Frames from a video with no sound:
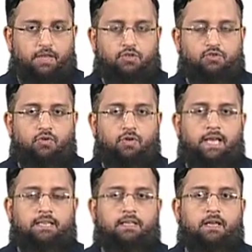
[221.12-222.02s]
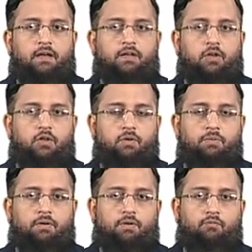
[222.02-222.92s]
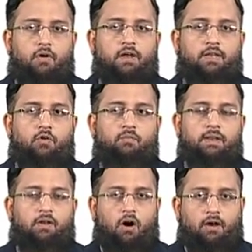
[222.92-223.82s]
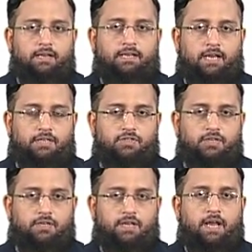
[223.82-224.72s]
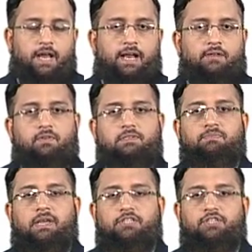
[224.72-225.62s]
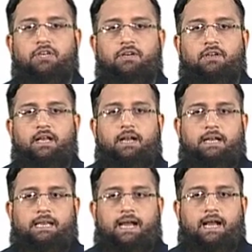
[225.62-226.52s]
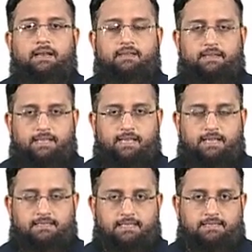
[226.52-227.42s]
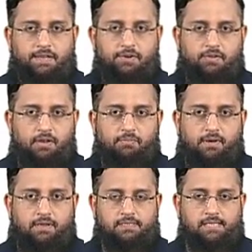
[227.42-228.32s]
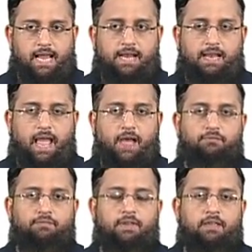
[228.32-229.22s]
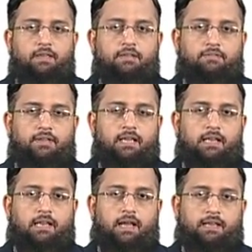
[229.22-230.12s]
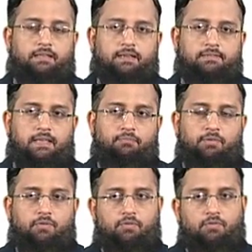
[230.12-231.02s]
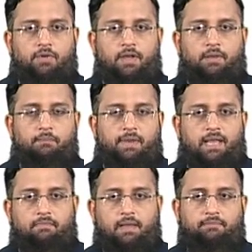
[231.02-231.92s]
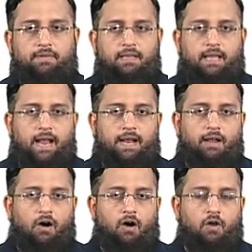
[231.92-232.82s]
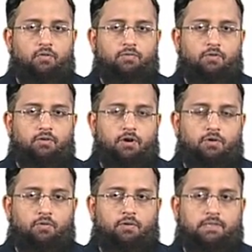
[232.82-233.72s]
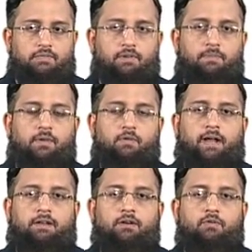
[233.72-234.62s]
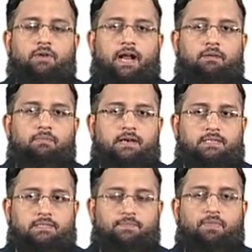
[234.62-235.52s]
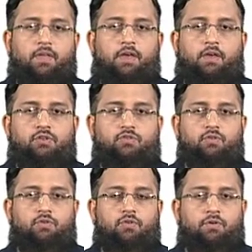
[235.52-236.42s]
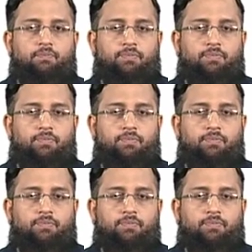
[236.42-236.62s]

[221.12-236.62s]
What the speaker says: So in the von Neumann architecture, it was mentioned that there is a central bus and everything like the CPU, main memory and all of your controllers will be connected to that bus. So